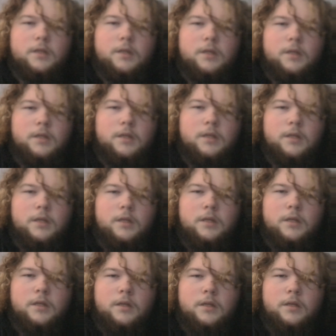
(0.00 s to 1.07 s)

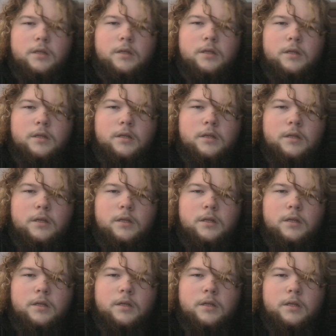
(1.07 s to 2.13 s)

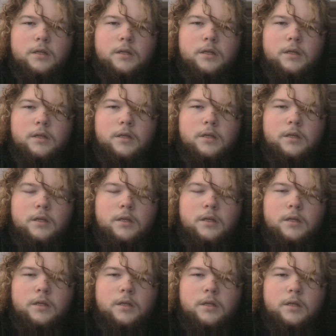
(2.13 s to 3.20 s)

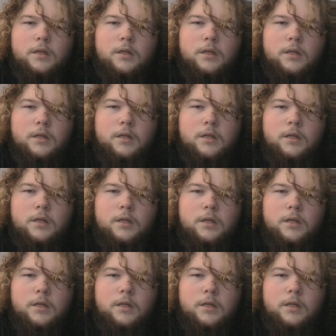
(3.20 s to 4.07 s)
No one is speaking in this clip.